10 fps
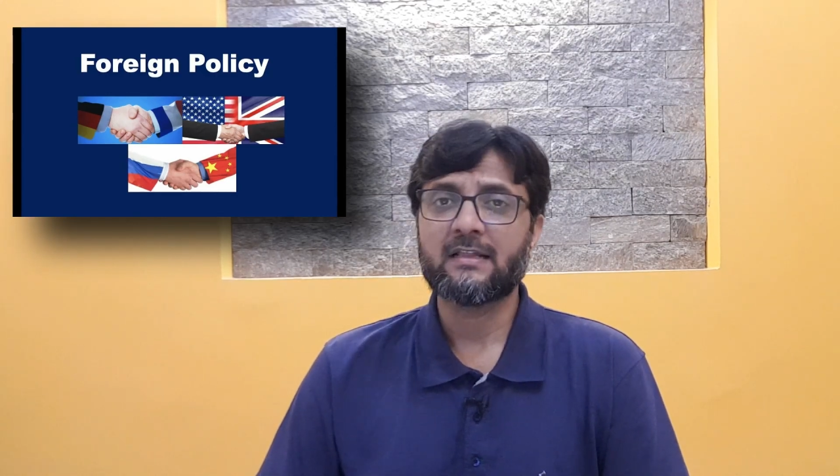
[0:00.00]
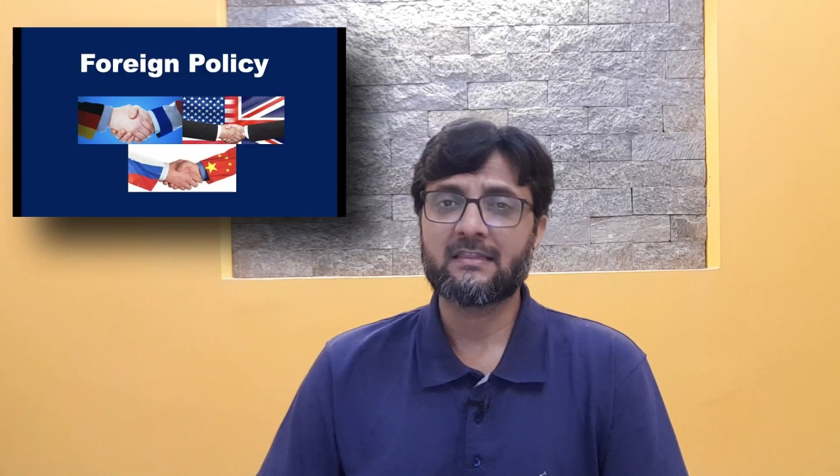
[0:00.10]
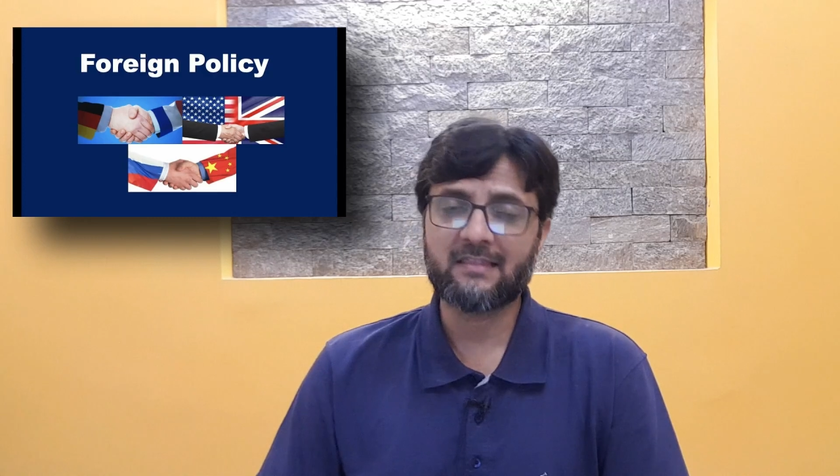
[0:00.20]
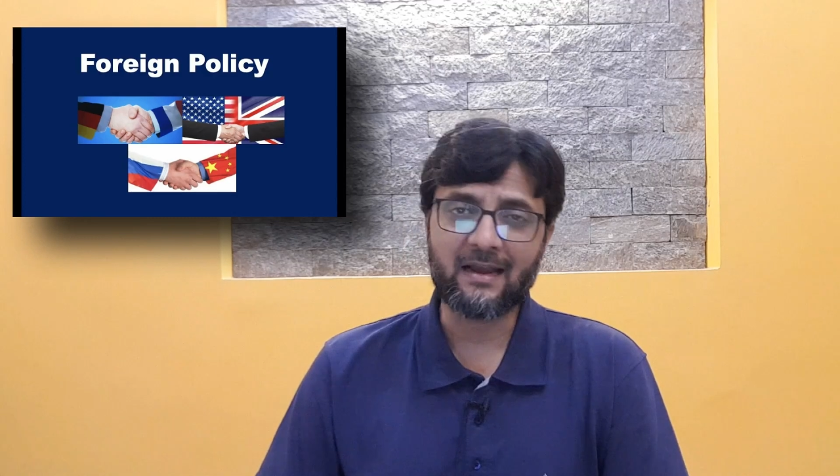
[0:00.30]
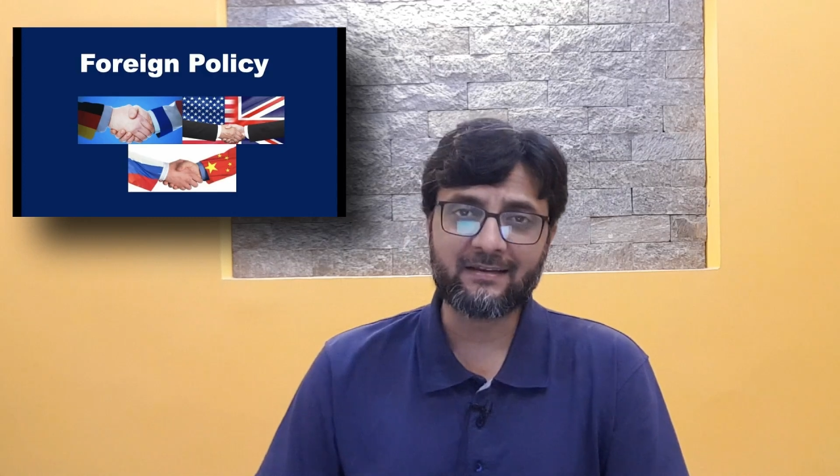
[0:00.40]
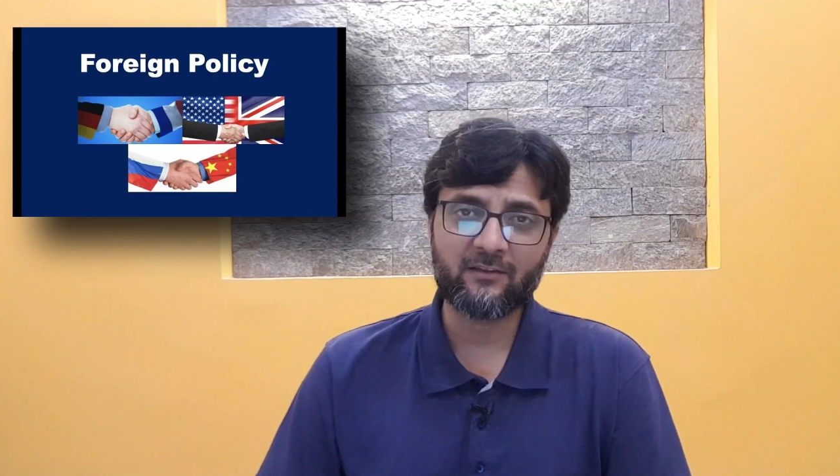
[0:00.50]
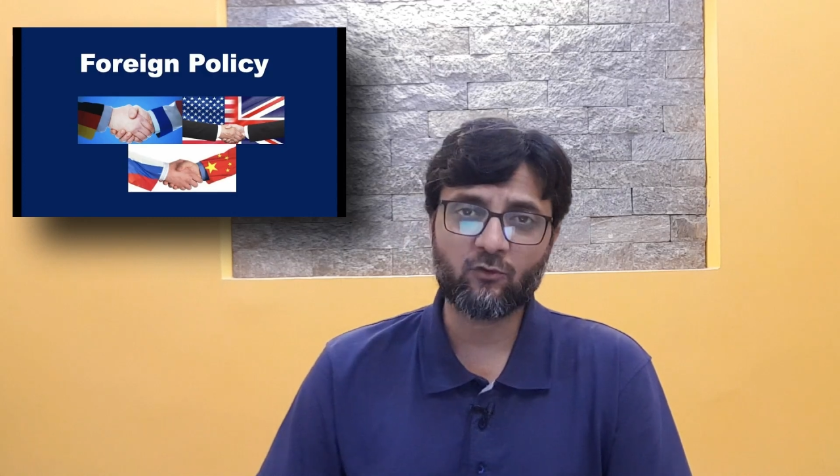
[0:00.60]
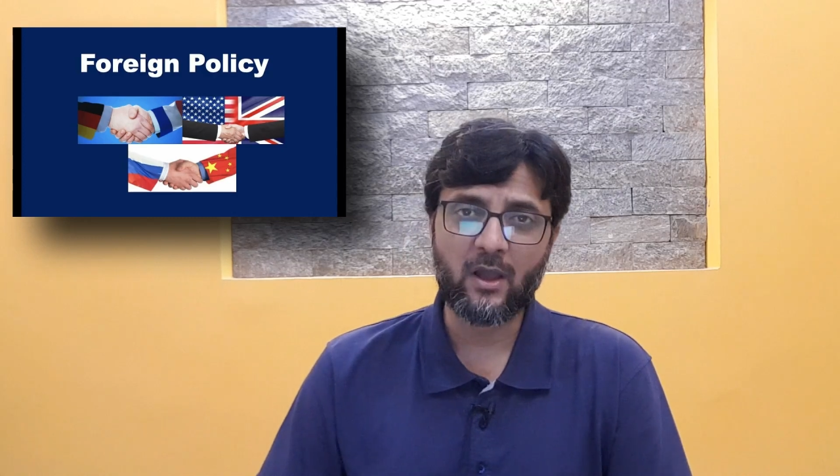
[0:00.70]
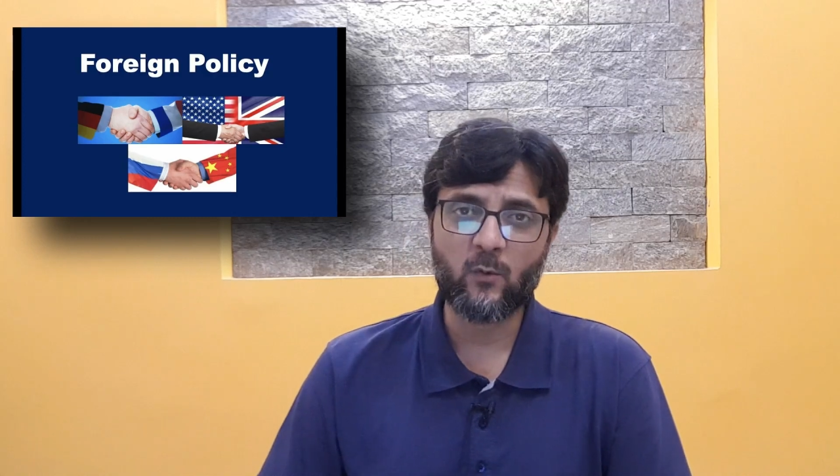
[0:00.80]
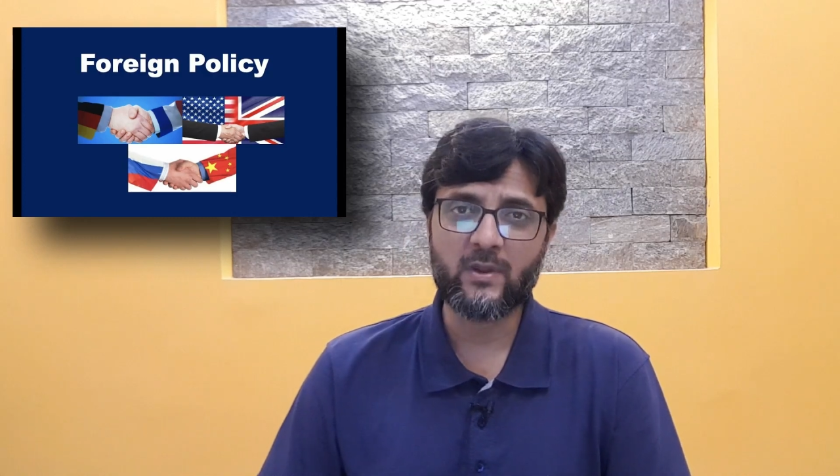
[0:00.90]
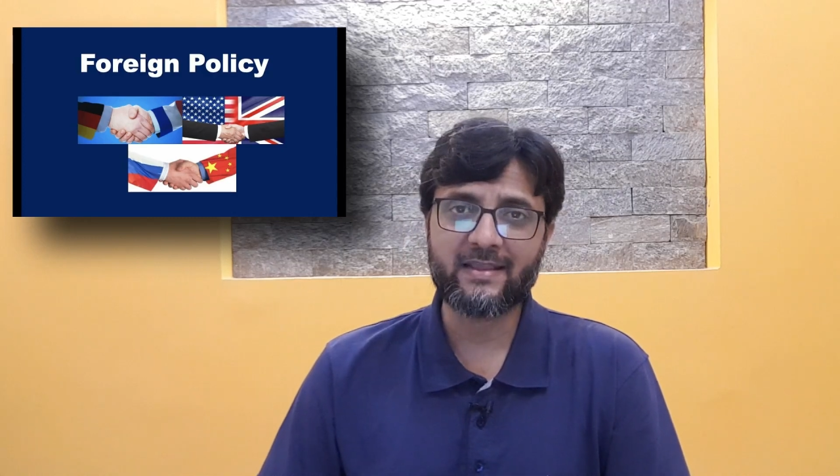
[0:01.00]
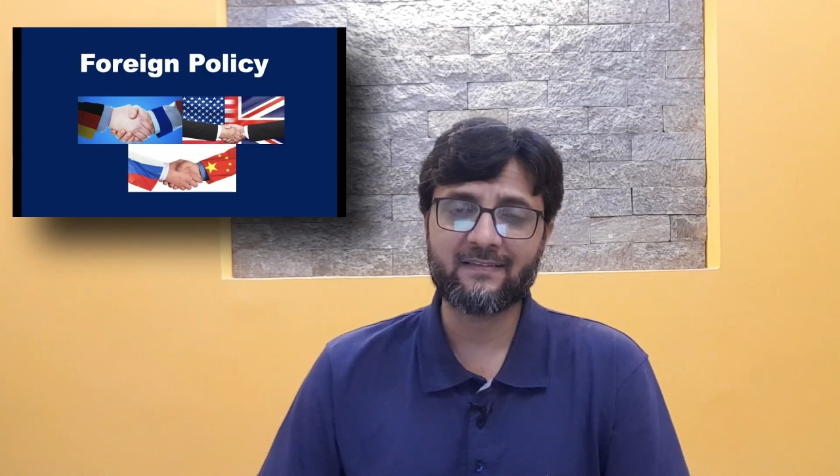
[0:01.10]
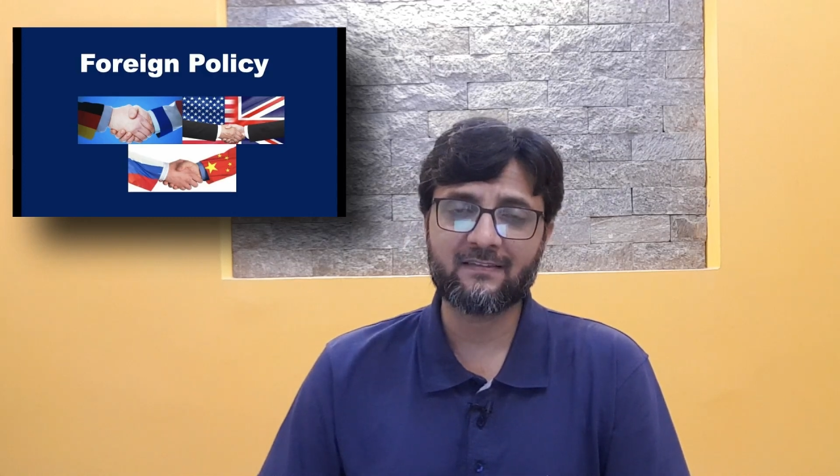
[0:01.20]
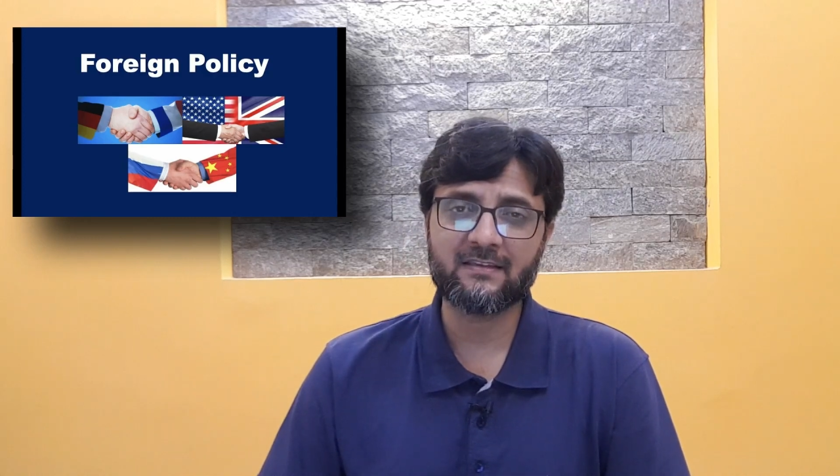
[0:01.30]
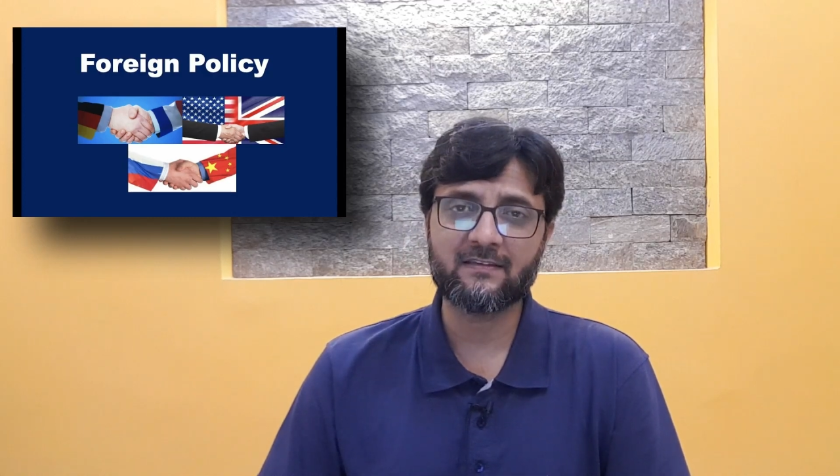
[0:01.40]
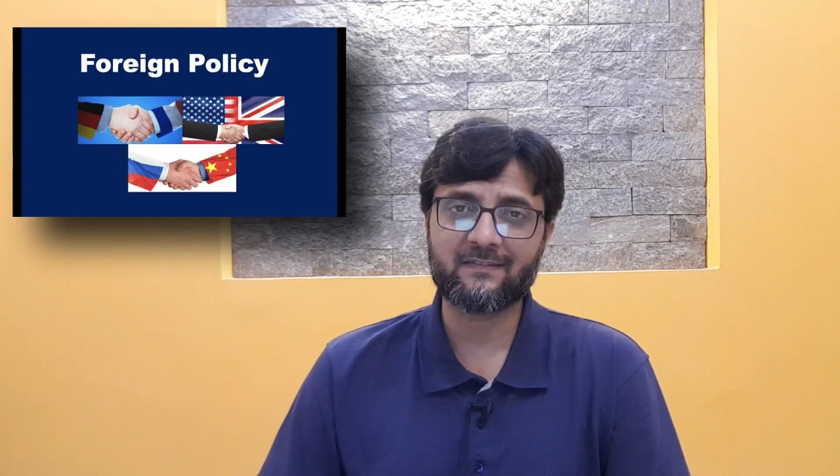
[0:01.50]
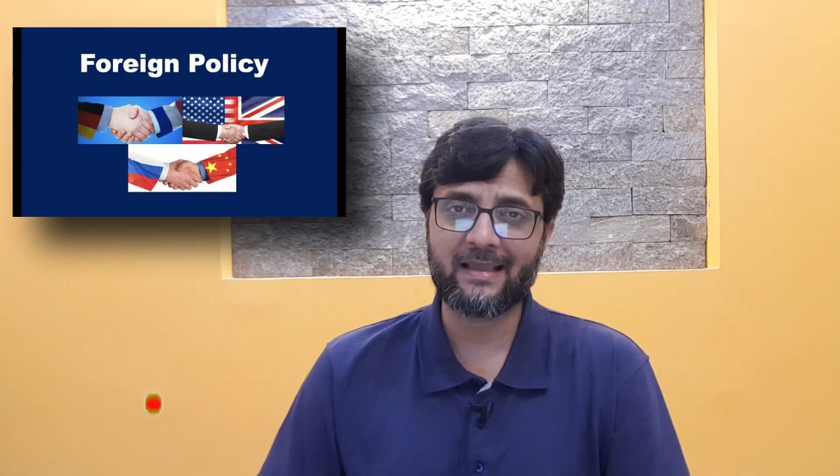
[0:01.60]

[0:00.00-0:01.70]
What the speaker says: That is why we can see this